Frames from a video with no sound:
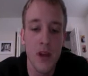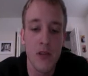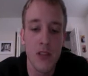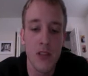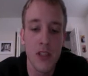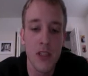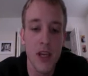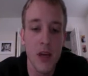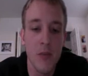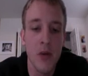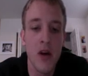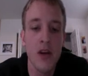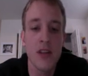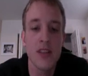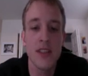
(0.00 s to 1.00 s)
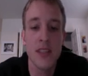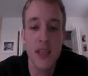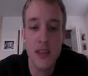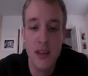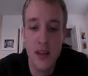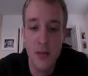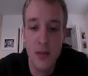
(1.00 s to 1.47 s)
just kick butt,
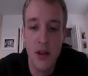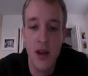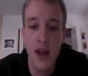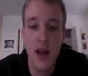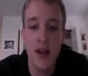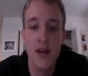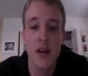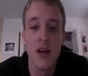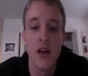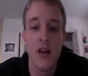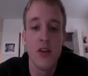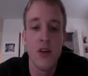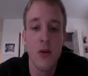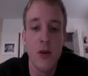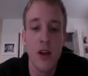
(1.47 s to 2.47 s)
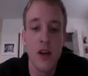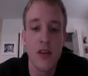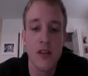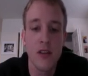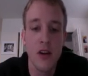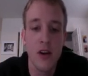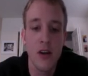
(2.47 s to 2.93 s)
stick to the plan, don't get
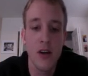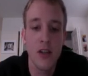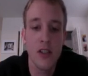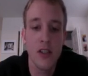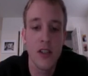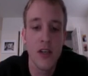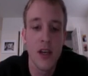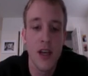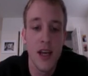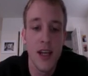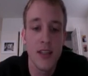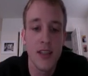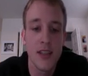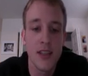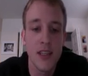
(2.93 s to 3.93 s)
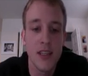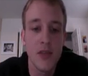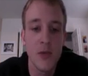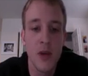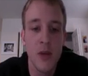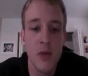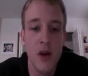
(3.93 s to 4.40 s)
discouraged. It's a
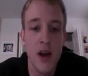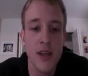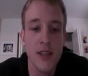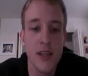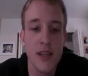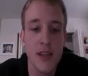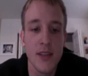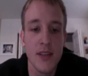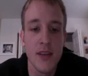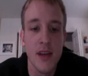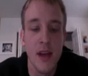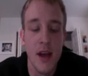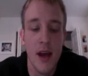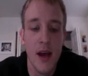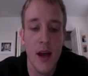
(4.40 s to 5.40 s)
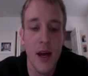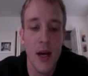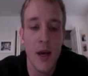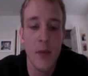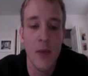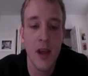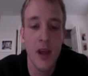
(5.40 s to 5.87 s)
6-week process.
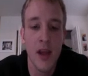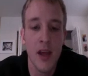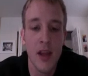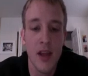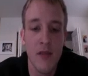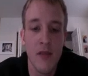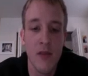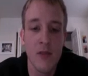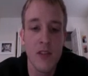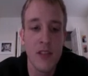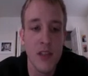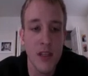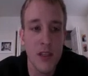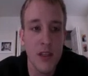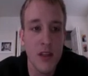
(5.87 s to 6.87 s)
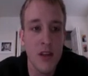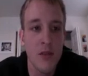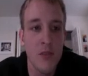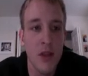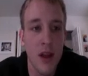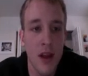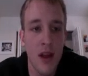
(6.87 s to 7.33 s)
And if you stick to the
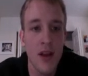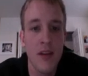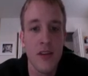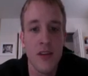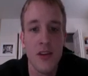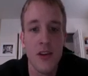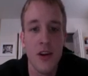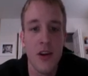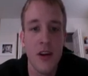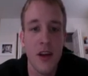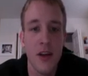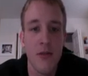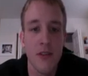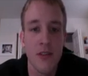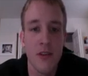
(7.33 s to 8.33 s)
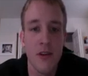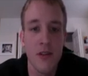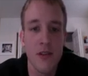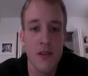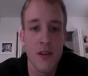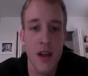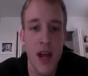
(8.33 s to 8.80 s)
plan, you're going to get
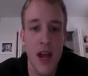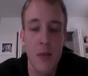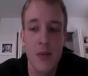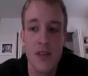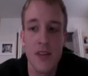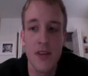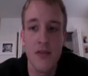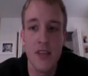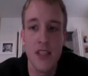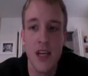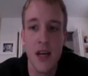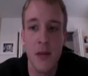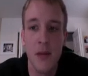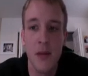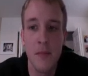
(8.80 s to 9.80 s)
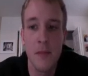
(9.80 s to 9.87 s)
results. It happens every time.